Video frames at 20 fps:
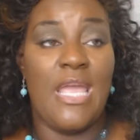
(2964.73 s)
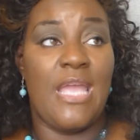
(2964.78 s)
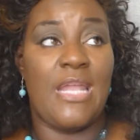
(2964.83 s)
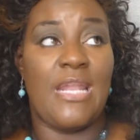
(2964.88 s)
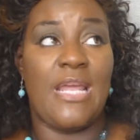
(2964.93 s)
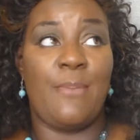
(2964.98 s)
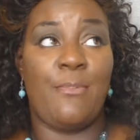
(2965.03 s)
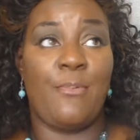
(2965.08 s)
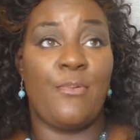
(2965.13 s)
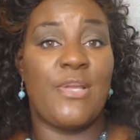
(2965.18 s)

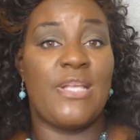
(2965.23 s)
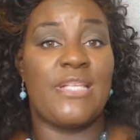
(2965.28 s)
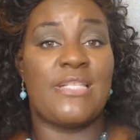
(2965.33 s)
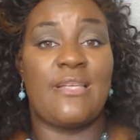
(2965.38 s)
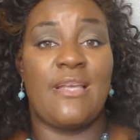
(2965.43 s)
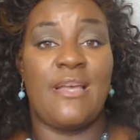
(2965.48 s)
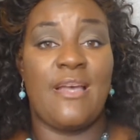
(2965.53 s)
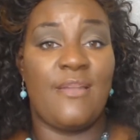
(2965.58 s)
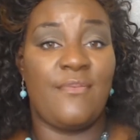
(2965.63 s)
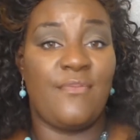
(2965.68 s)
and I
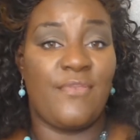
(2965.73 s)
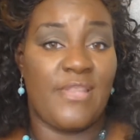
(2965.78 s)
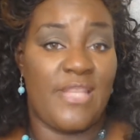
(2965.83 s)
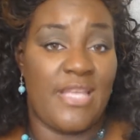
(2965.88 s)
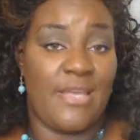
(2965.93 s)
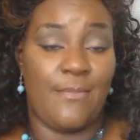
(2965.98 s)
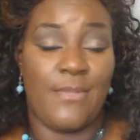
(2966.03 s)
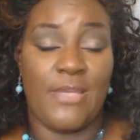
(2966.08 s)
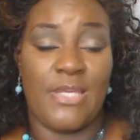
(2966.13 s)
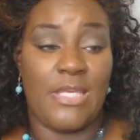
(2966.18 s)
praise God for
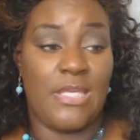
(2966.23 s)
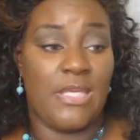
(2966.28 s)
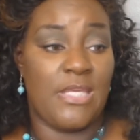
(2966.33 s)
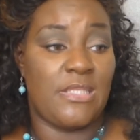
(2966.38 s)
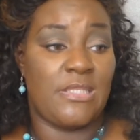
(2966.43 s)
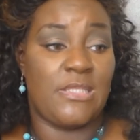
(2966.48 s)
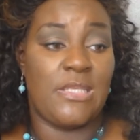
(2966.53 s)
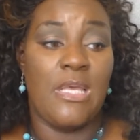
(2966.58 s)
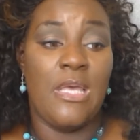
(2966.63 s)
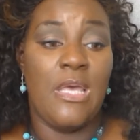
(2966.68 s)
that,
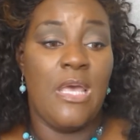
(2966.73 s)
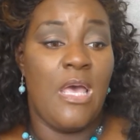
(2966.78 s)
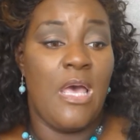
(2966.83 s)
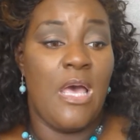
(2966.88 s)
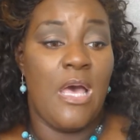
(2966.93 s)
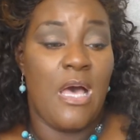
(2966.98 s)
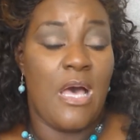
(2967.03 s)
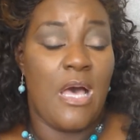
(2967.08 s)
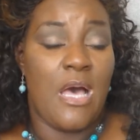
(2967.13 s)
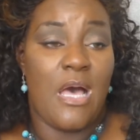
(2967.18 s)
because
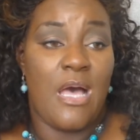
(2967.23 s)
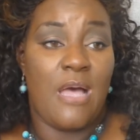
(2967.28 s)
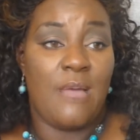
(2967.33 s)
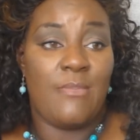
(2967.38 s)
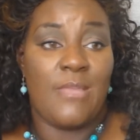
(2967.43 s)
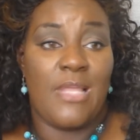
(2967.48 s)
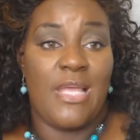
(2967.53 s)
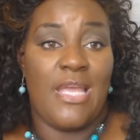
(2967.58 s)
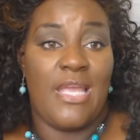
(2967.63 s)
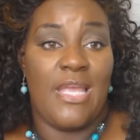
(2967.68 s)

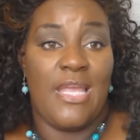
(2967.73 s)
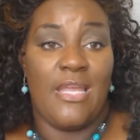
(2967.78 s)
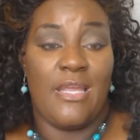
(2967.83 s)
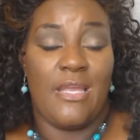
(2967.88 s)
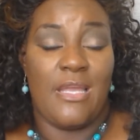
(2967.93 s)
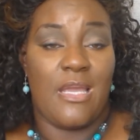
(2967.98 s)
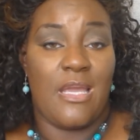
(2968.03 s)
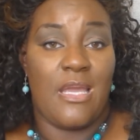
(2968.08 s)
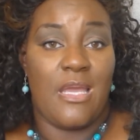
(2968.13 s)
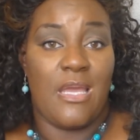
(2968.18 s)
I'm
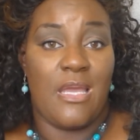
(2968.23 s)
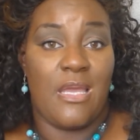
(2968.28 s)
like,